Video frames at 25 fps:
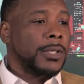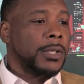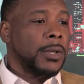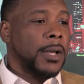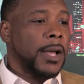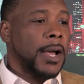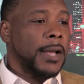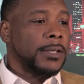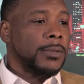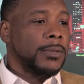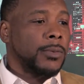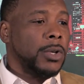So
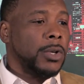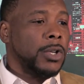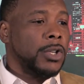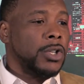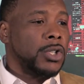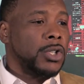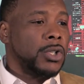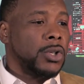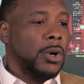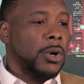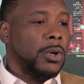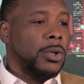guys, I'm going to
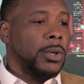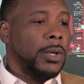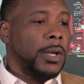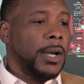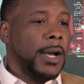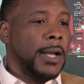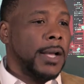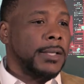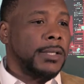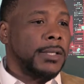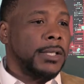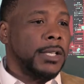show you
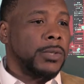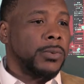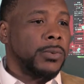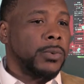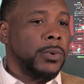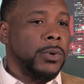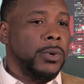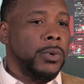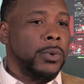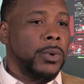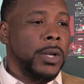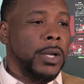guys this
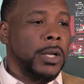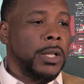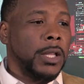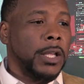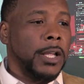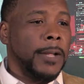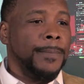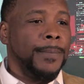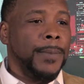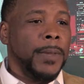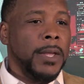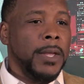real
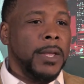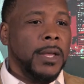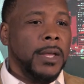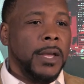quickly.